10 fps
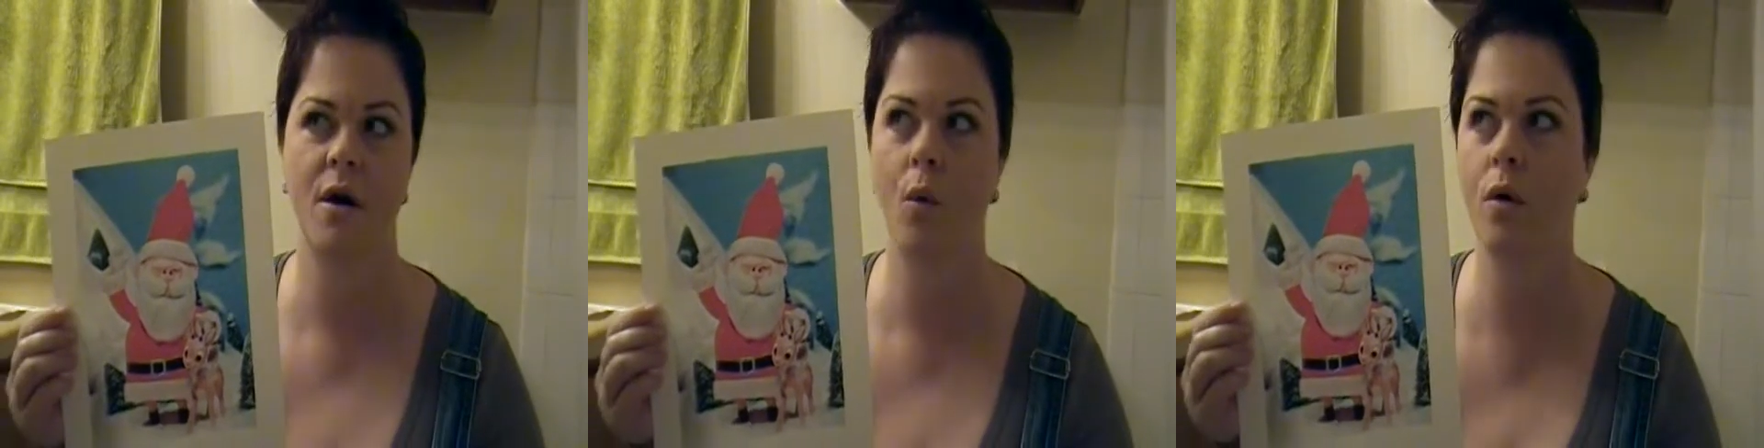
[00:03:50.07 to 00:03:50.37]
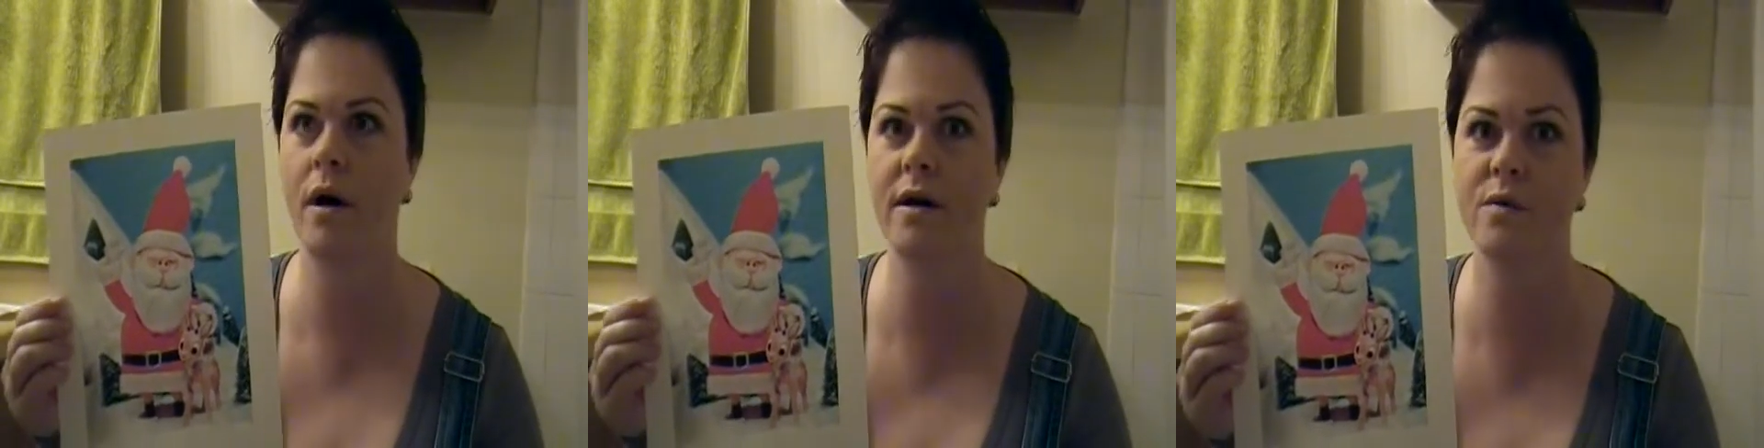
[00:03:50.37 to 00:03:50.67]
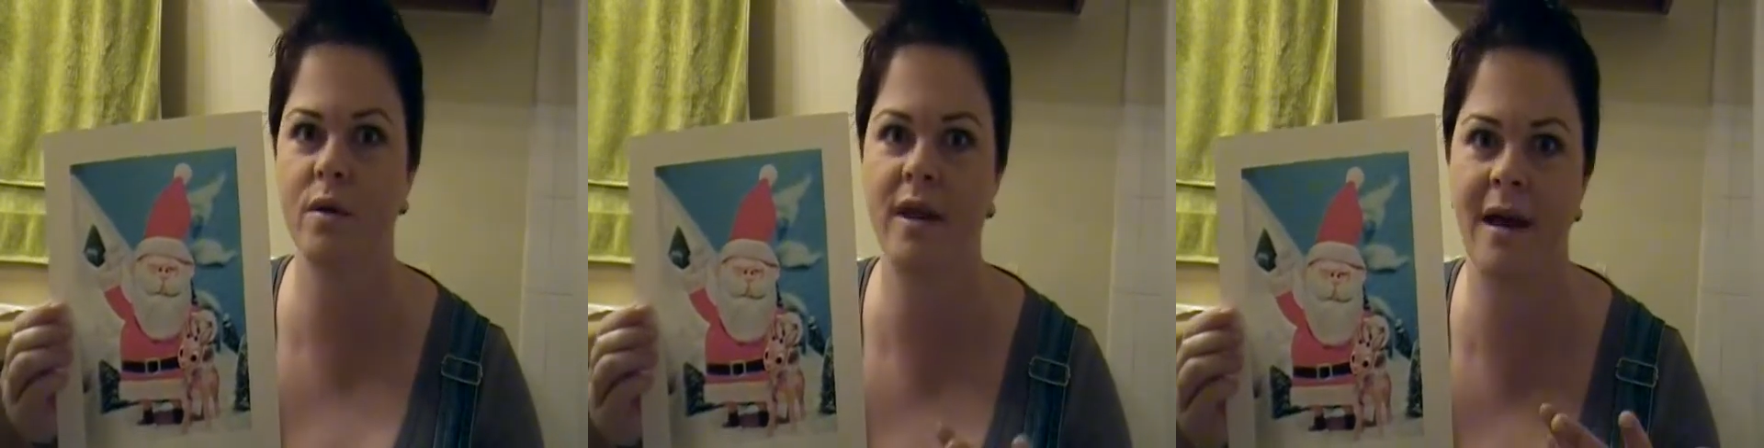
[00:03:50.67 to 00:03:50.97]
Where
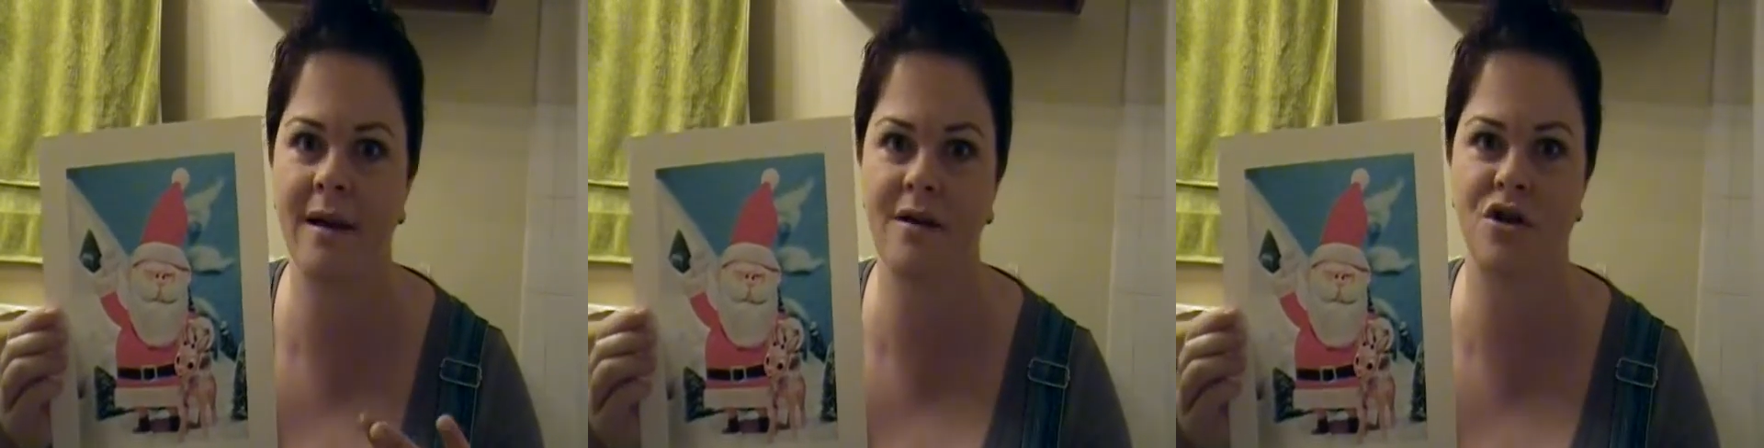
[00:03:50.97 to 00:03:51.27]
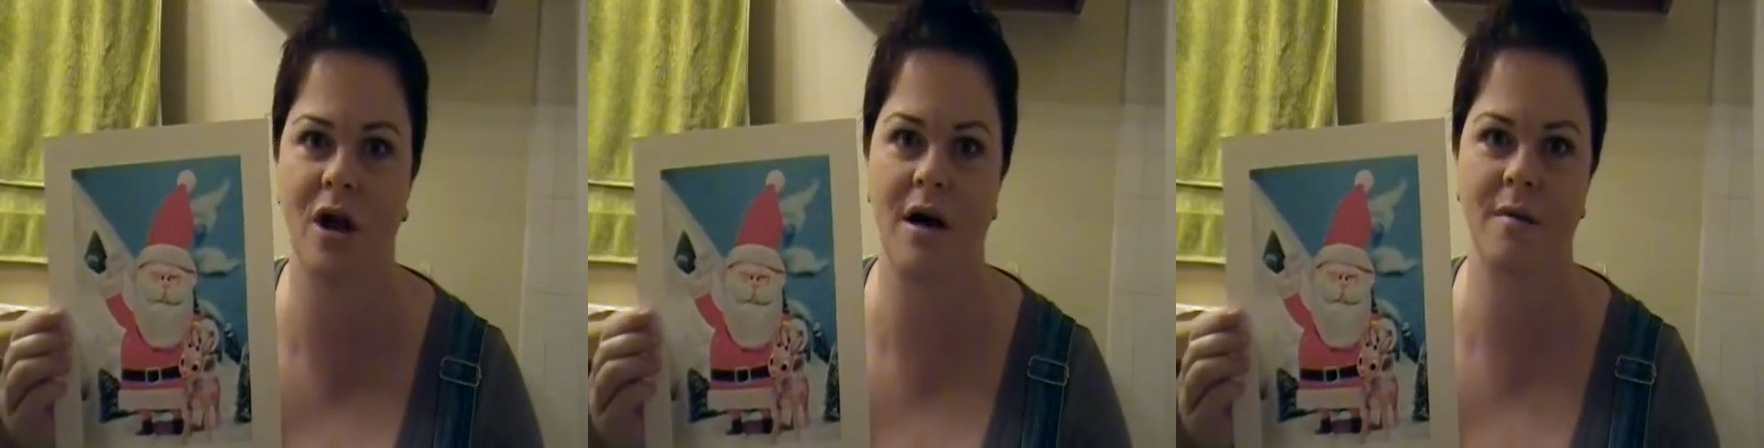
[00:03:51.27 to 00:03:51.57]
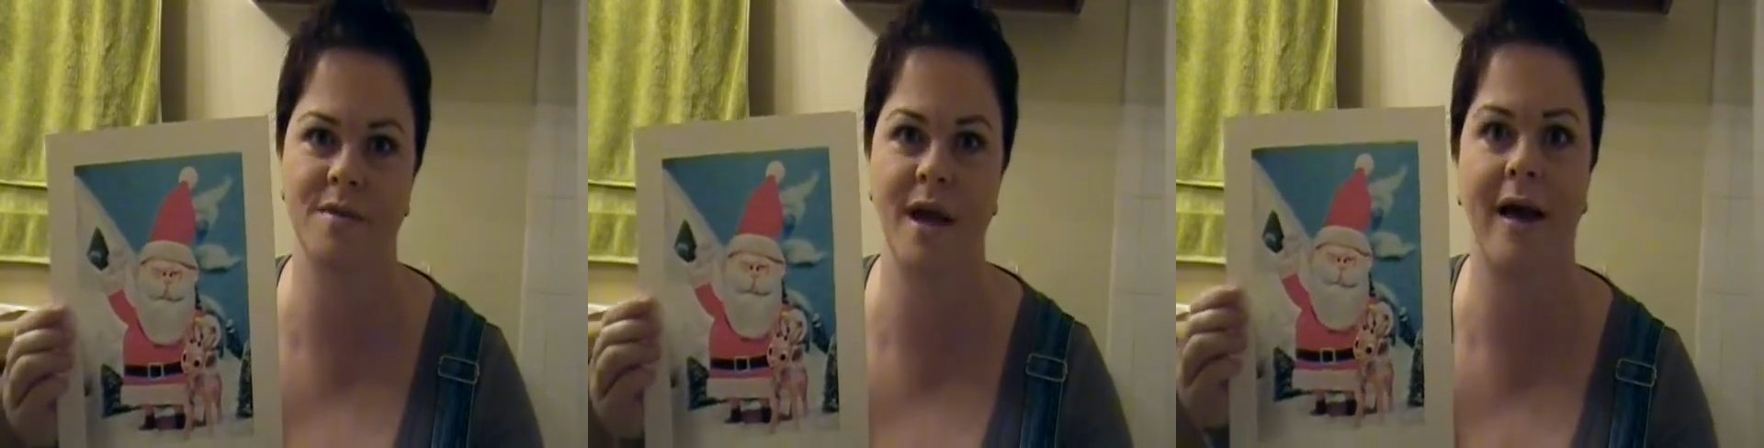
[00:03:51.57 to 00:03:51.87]
else would they get
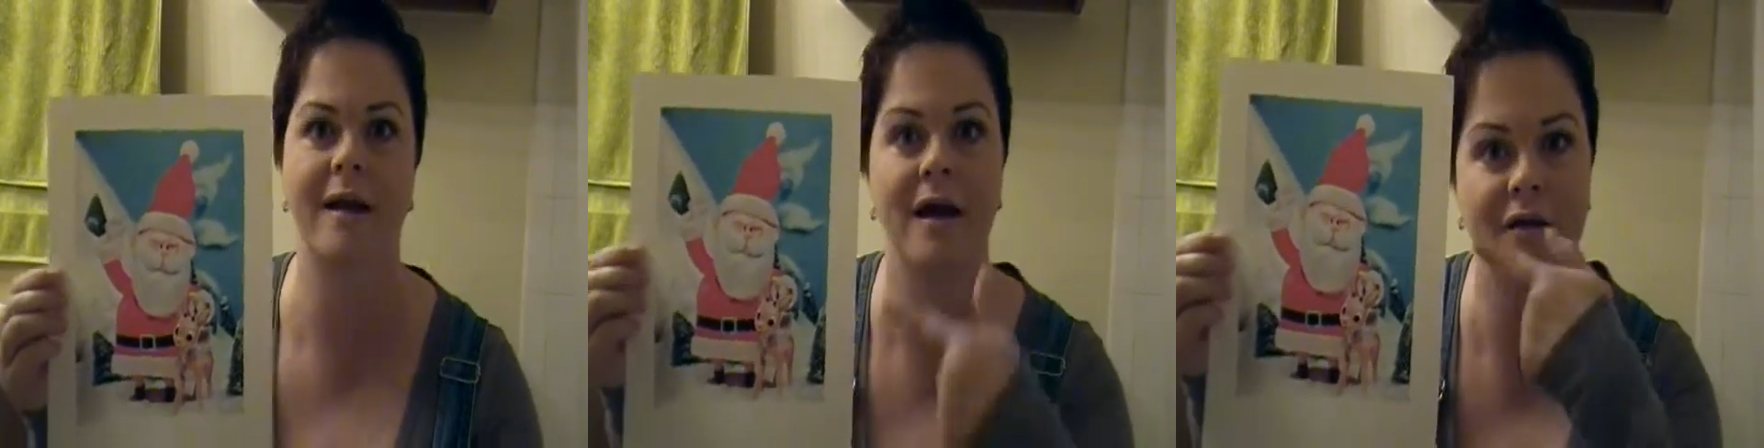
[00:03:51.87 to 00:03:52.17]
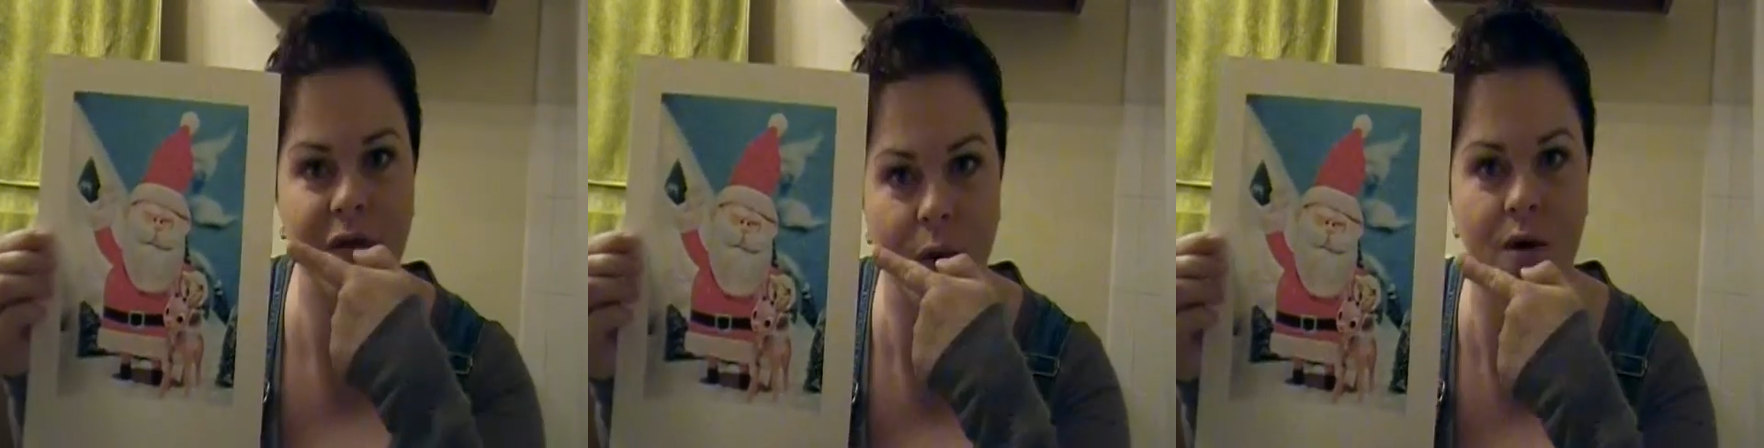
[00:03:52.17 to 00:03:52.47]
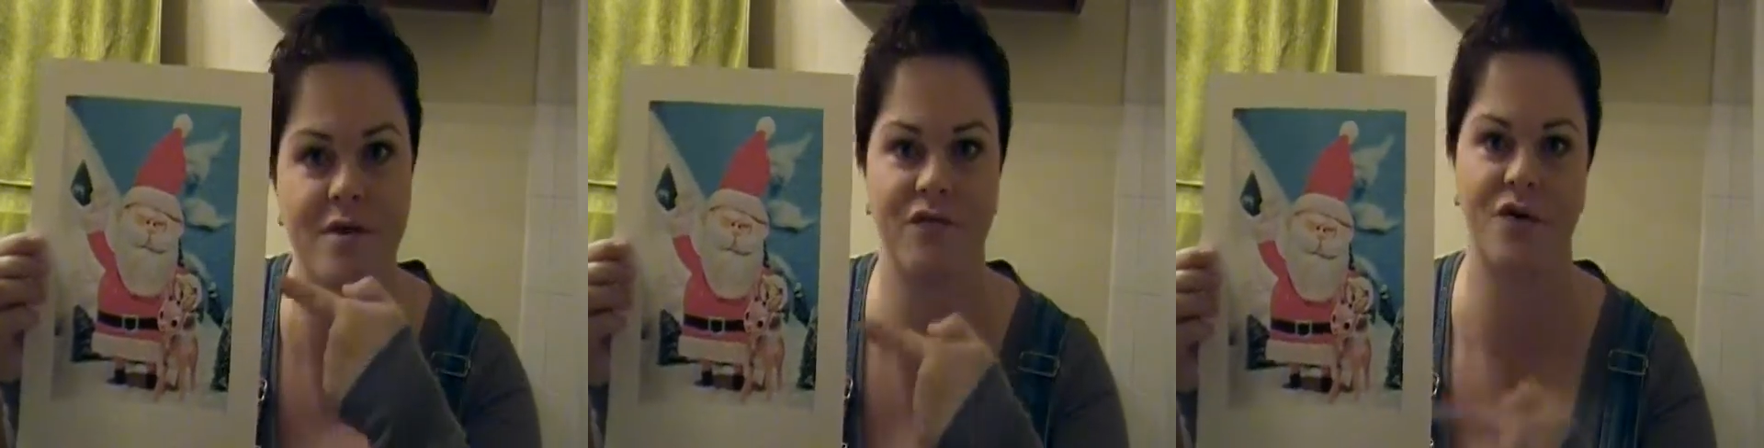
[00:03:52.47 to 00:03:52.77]
jobs at if it
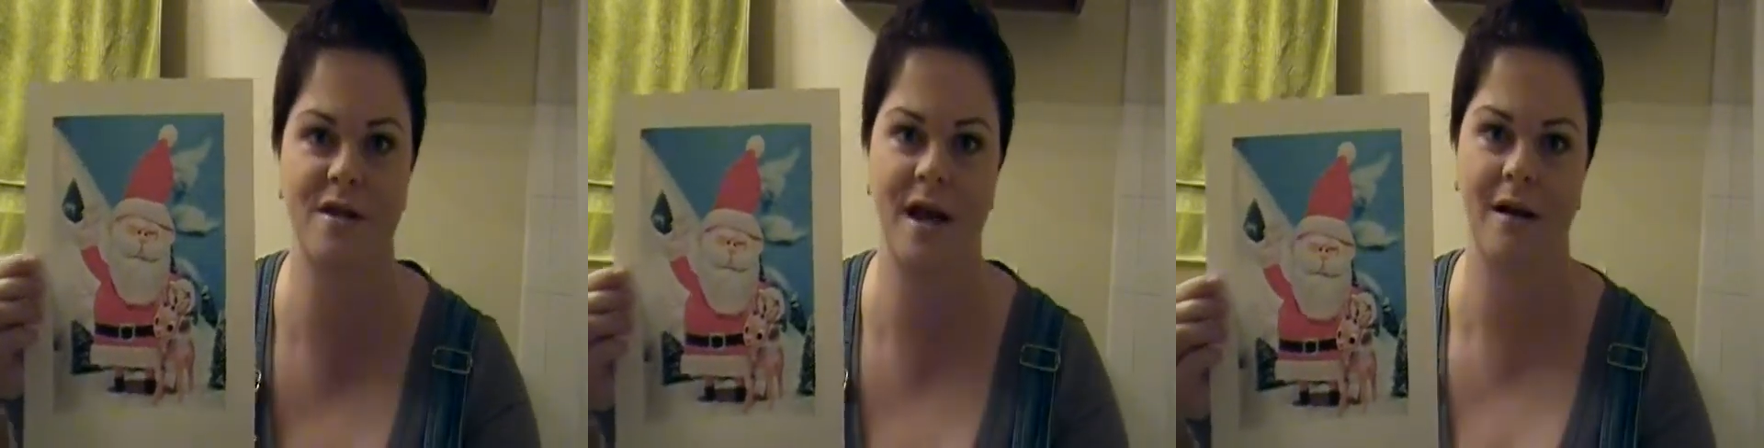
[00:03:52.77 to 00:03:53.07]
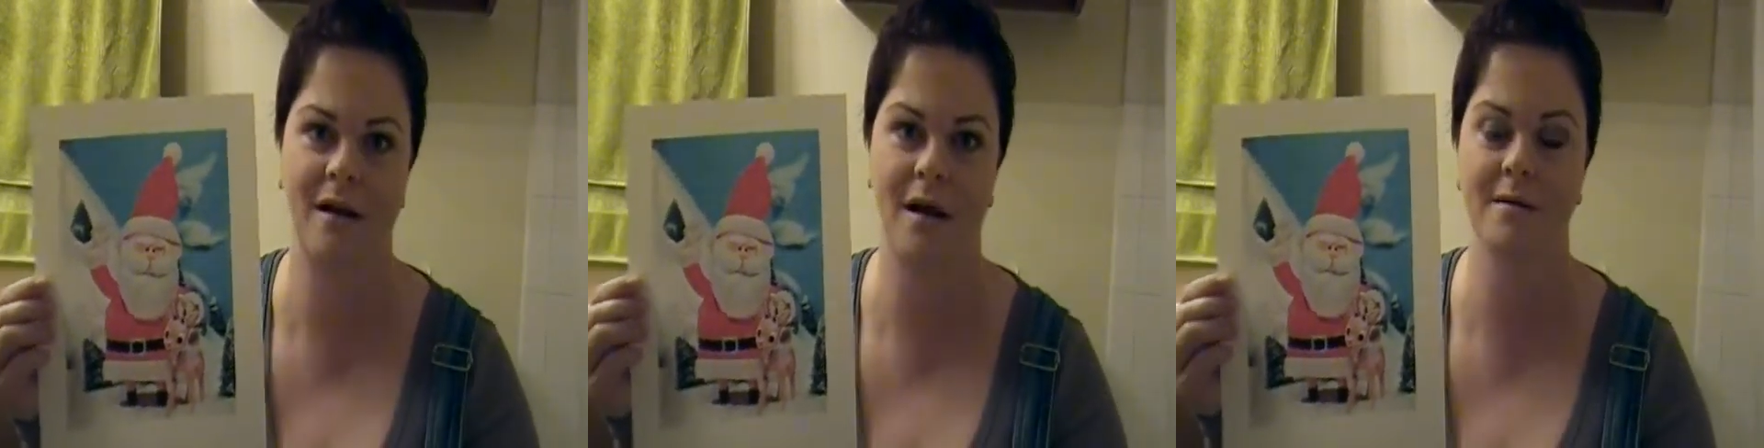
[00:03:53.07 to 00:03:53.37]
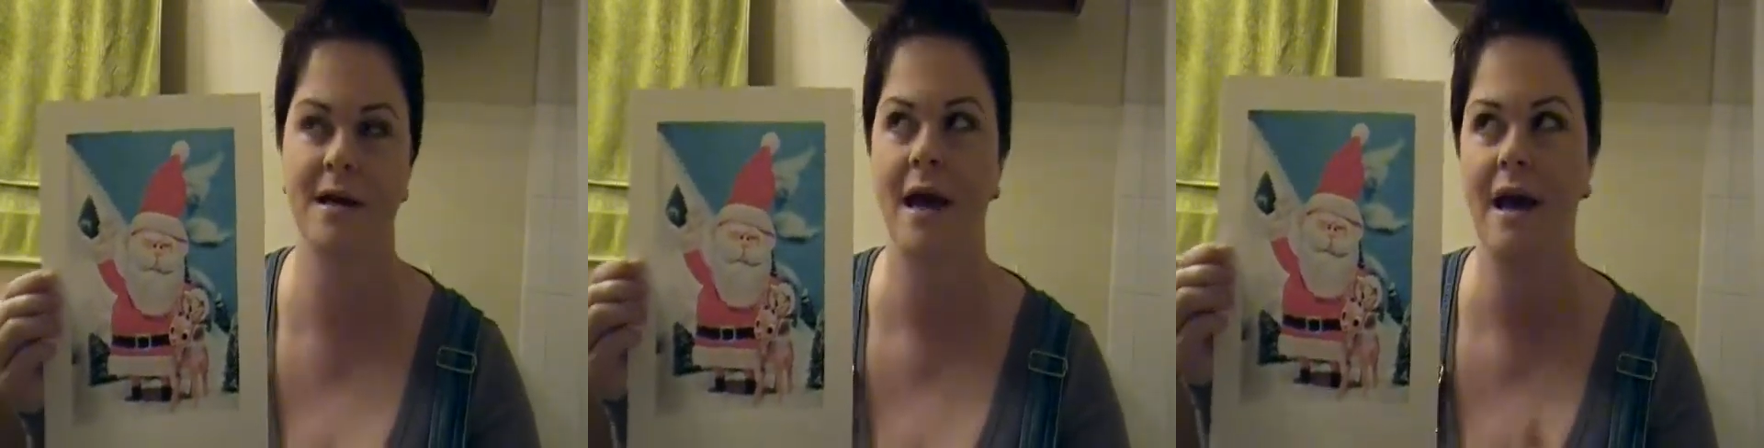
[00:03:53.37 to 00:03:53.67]
wasn't for Santa
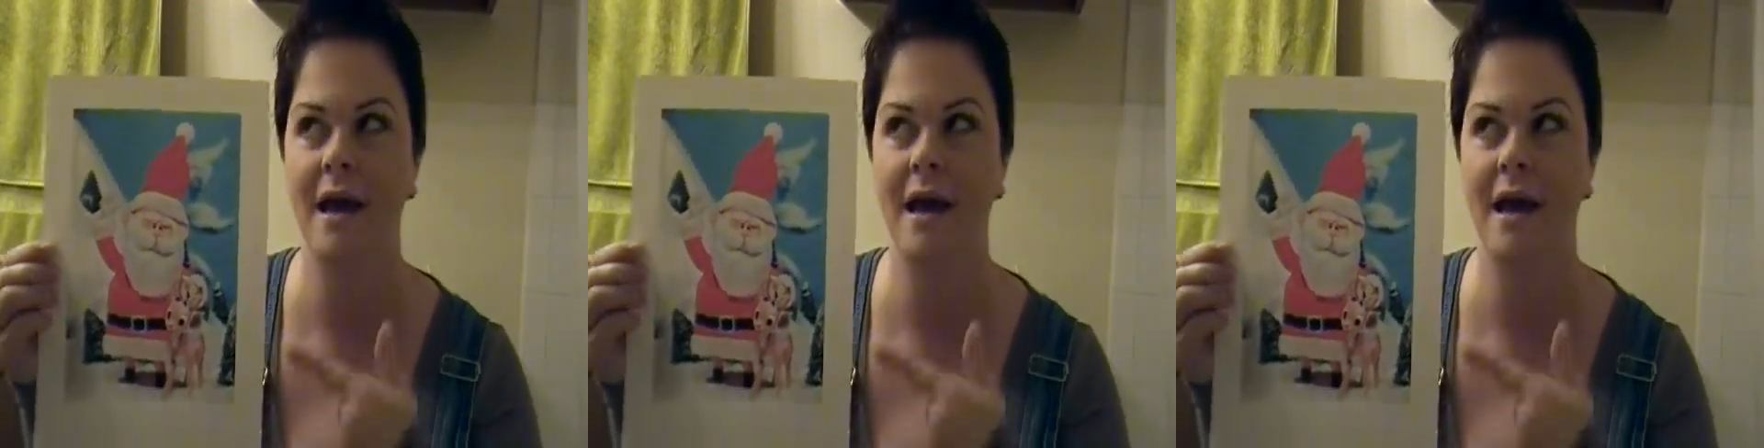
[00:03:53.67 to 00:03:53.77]
Claus?